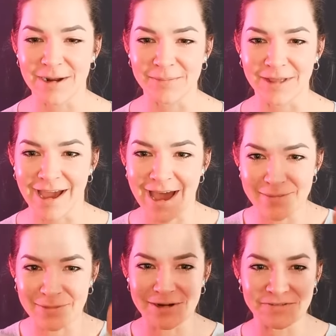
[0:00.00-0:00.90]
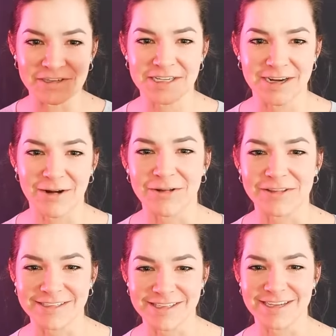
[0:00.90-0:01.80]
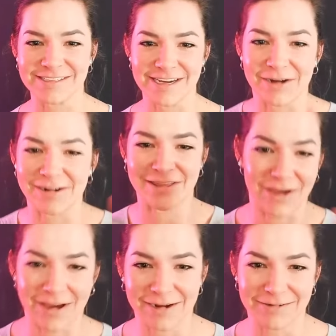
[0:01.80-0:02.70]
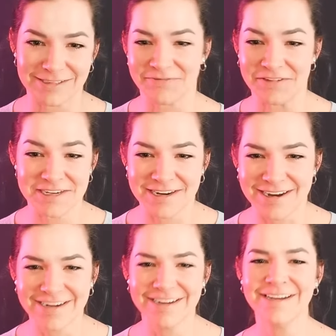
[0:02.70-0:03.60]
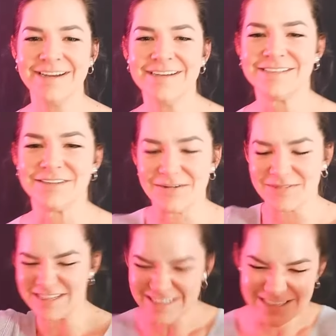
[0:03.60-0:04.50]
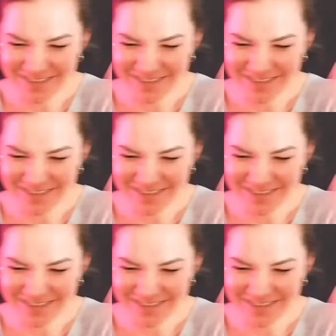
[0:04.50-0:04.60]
And I'm like hyper efficient on all these things that I already thought I was efficient on. So I'm like,